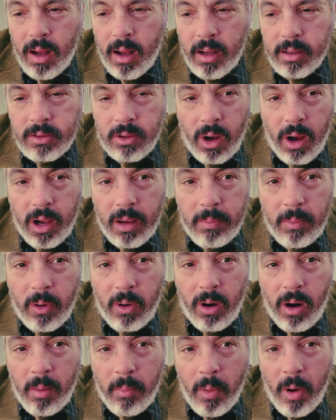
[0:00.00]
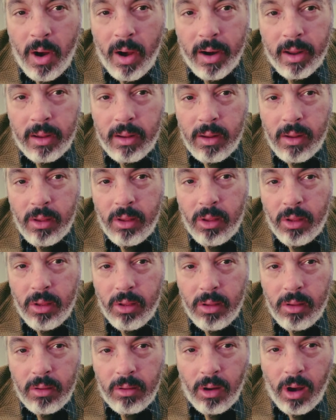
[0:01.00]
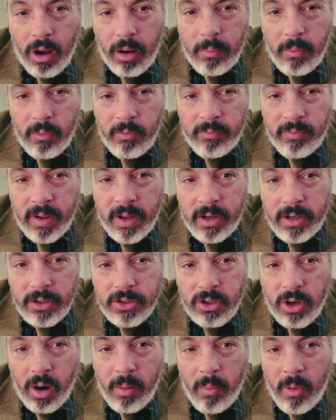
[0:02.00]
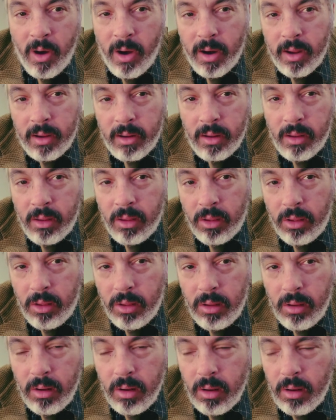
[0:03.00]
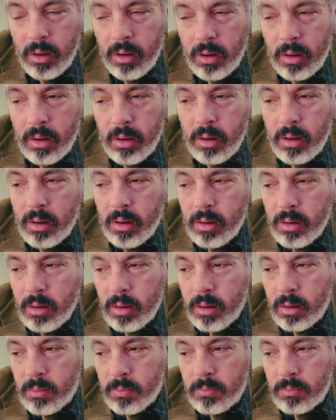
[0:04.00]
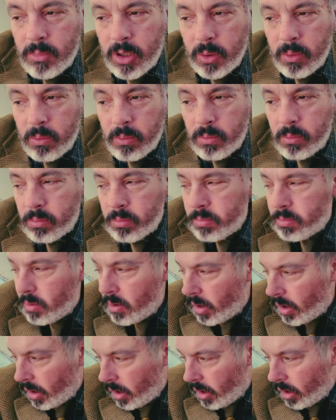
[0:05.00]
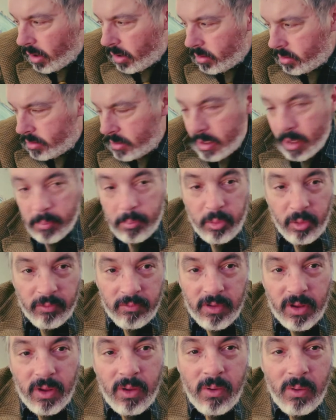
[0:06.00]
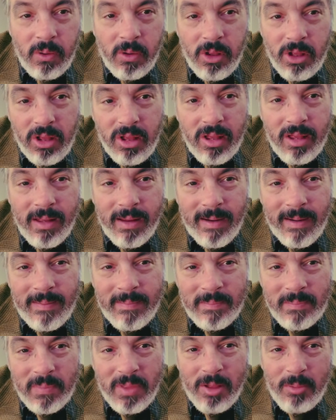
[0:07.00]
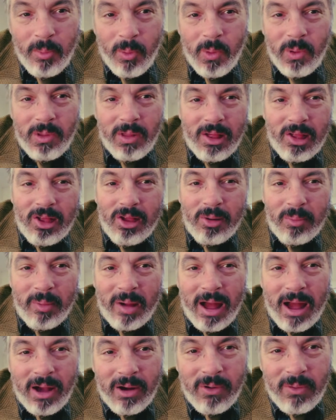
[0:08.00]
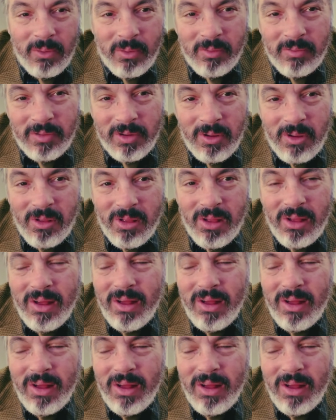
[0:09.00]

talk about harmonicas, talk about vintage harmonicas, do dip reviews, smokeless tobacco reviews.